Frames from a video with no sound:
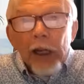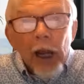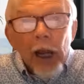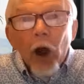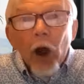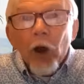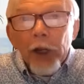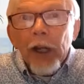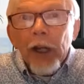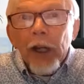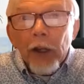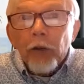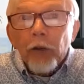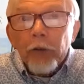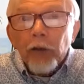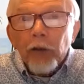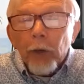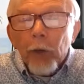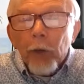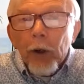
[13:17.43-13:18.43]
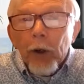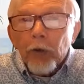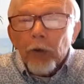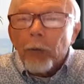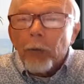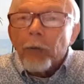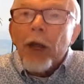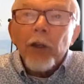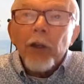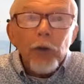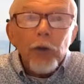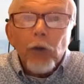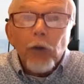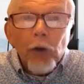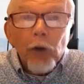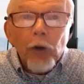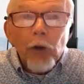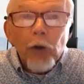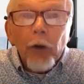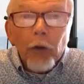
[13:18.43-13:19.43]
regarding individualism, and
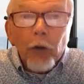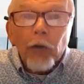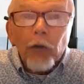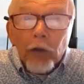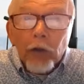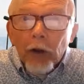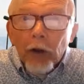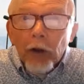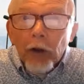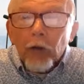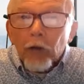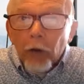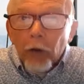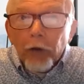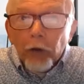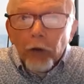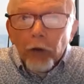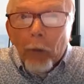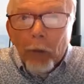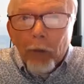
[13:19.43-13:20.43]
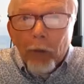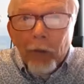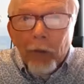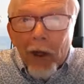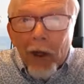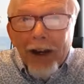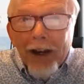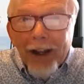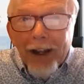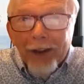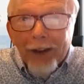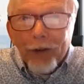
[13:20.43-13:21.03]
the United States is at the top of that